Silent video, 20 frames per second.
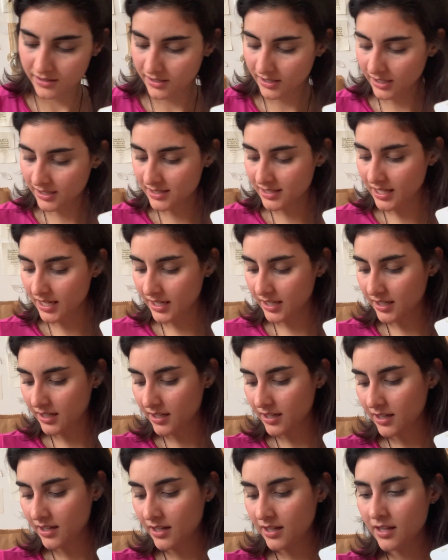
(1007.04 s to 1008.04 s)
It's
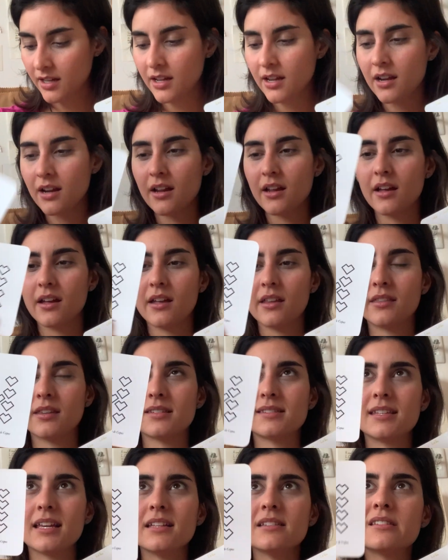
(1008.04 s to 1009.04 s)
like the
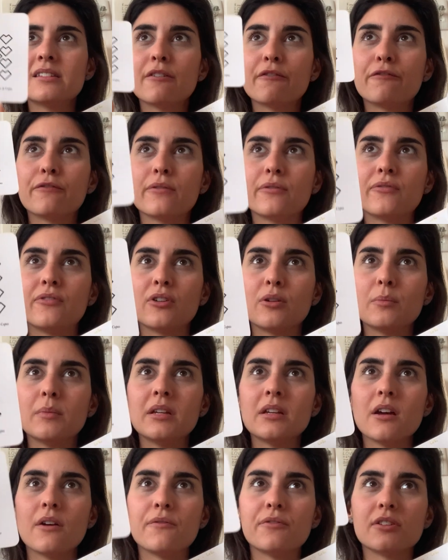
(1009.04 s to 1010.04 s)
sense of
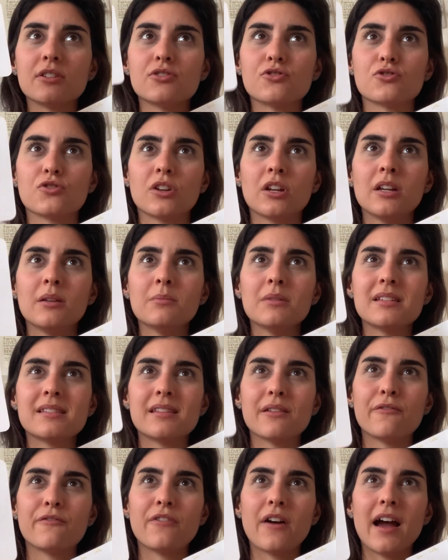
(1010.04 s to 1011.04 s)
fulfillment of this dream is the
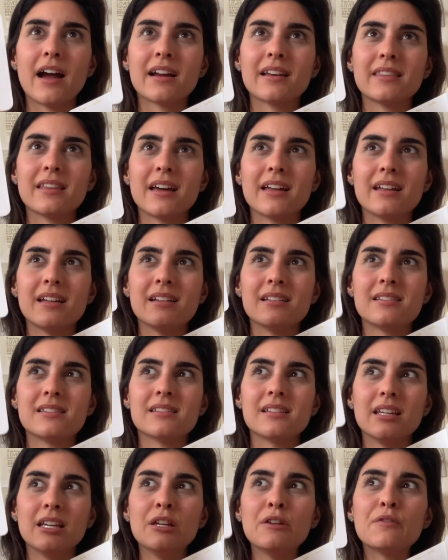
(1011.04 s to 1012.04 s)
fact that it's
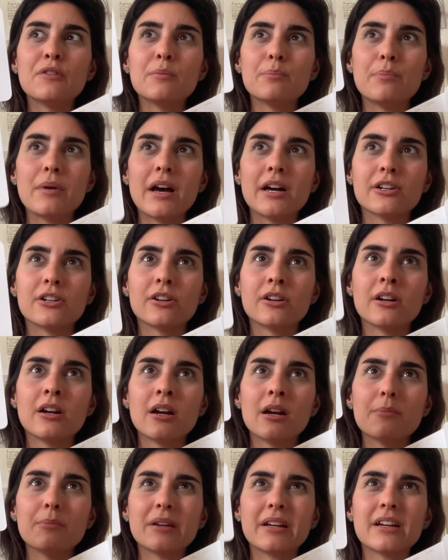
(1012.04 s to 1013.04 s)
even better
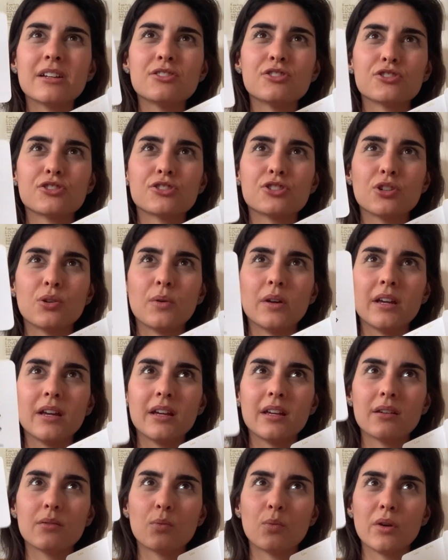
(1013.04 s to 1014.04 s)
because you're doing
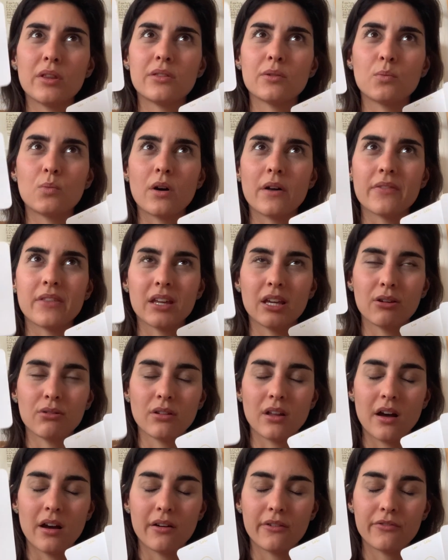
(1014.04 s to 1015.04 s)
it with the one that you
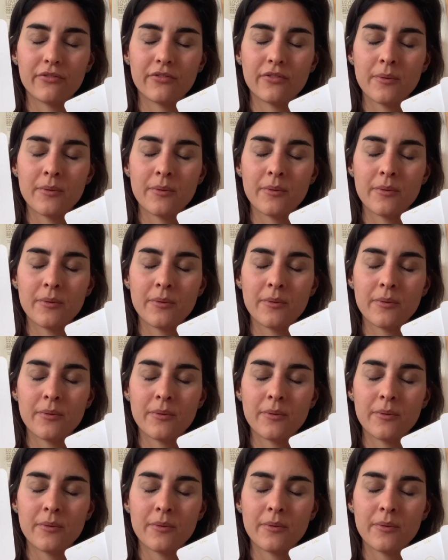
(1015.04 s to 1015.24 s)
love.